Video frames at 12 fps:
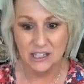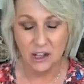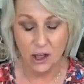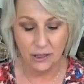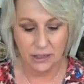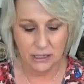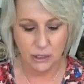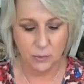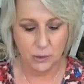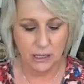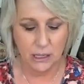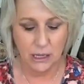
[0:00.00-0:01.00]
and I saw
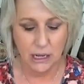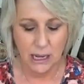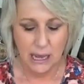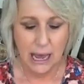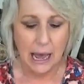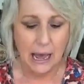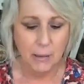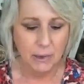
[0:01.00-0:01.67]
this one.